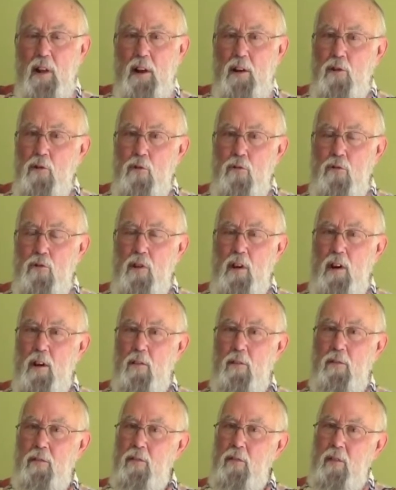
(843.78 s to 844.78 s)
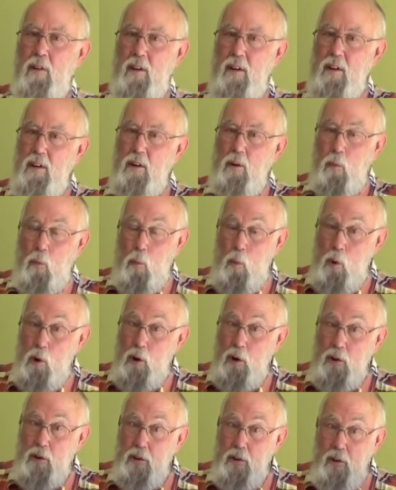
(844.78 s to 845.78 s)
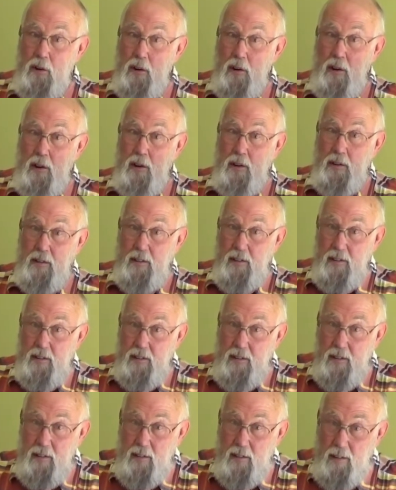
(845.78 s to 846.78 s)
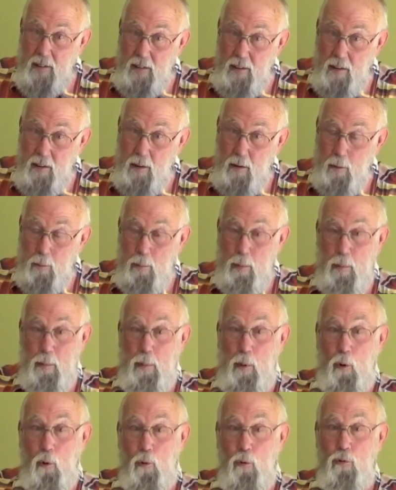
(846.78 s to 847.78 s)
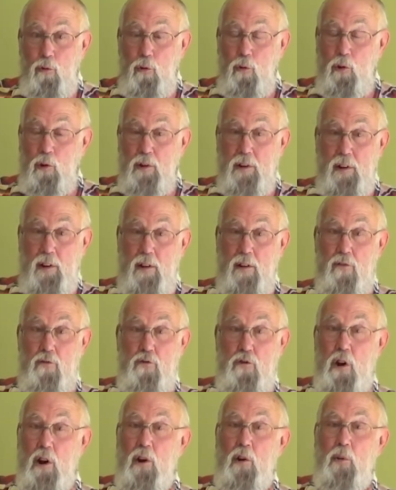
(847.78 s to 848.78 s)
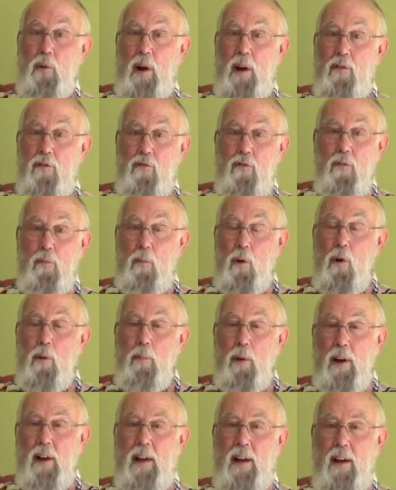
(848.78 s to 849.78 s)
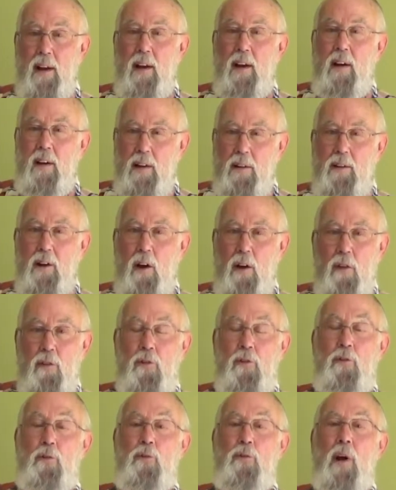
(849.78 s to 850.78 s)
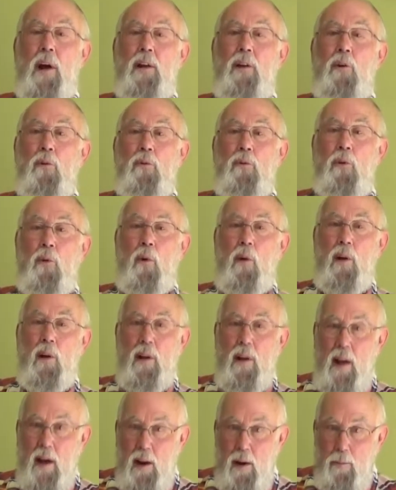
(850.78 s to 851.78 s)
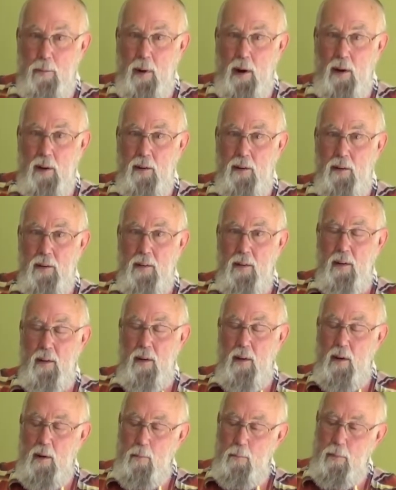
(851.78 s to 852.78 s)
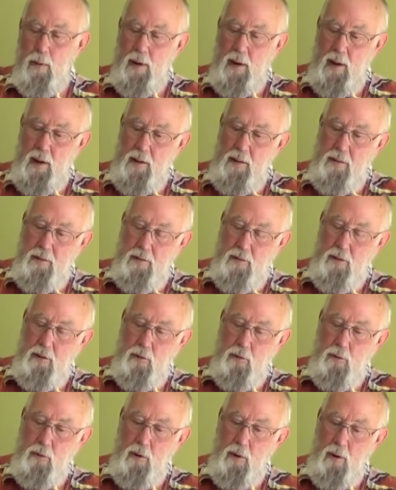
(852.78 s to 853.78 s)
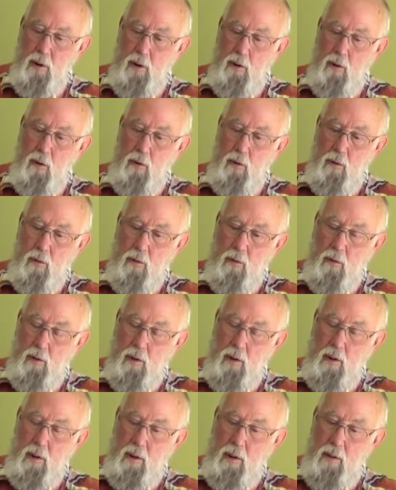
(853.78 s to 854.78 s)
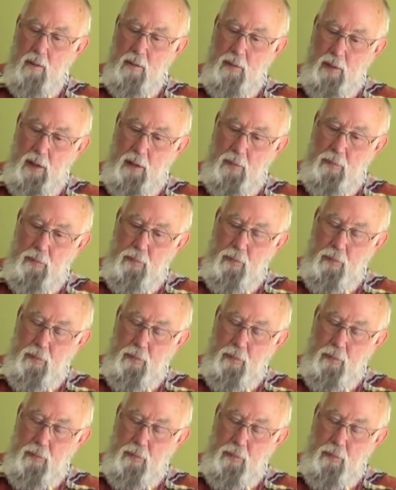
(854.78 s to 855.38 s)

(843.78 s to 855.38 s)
leaders have worked on a proposal to generate some more money. Tell you the truth, I don't know a lot about it, but I do know that